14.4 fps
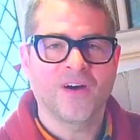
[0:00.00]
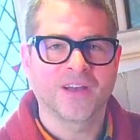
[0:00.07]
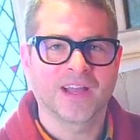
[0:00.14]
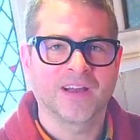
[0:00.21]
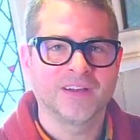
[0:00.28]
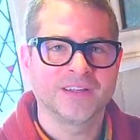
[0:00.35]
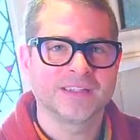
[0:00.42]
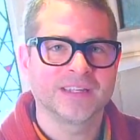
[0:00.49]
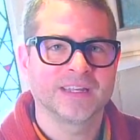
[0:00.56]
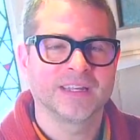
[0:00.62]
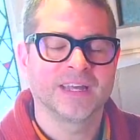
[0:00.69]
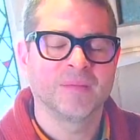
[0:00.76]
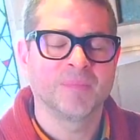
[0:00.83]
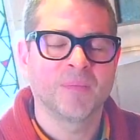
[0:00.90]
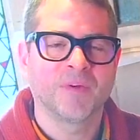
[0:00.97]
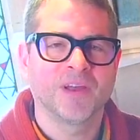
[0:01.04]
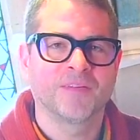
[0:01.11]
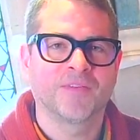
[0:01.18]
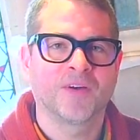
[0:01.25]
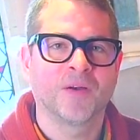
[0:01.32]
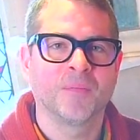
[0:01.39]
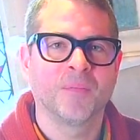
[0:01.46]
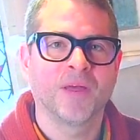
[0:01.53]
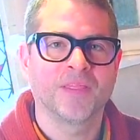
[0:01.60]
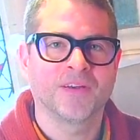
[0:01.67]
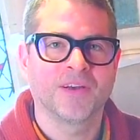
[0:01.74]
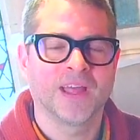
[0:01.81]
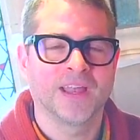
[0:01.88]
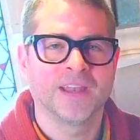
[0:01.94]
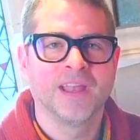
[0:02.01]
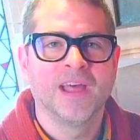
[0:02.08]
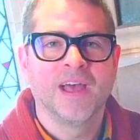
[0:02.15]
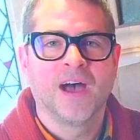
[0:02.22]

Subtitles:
Garrison in memory of her mother and